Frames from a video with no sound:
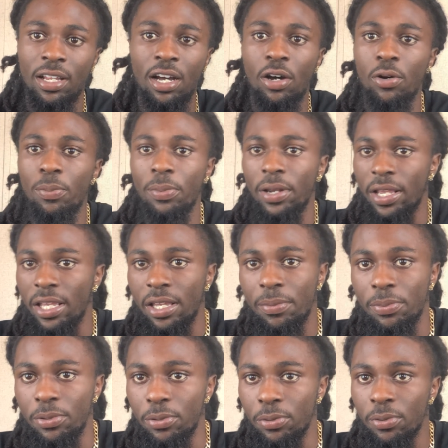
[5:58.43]
I hope they help
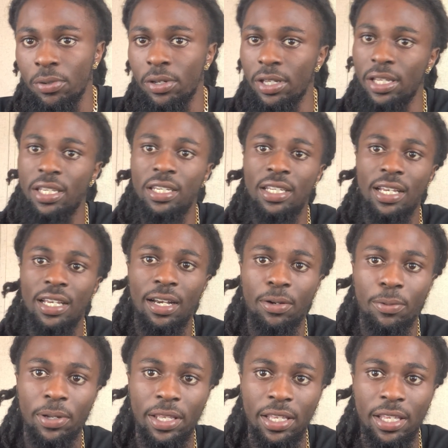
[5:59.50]
you any of
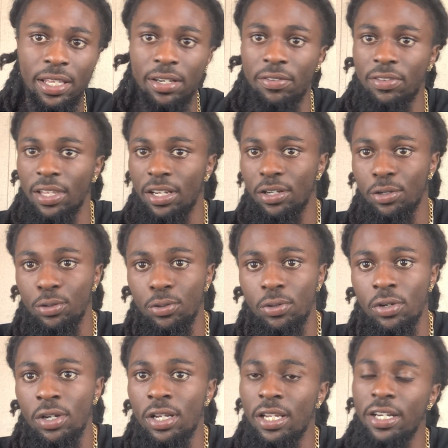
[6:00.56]
way, and if they do,
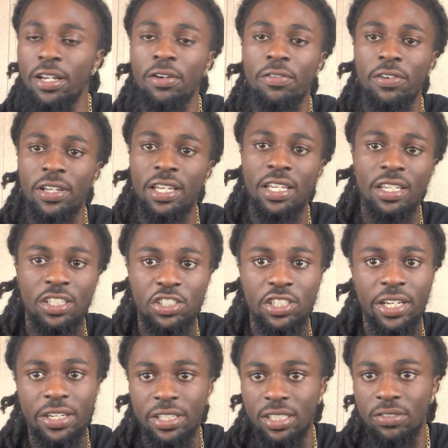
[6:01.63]
don't forget to
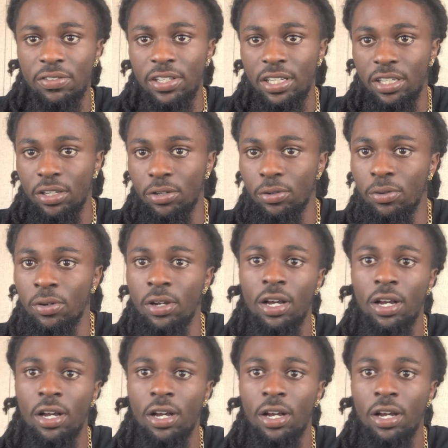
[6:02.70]
share this video.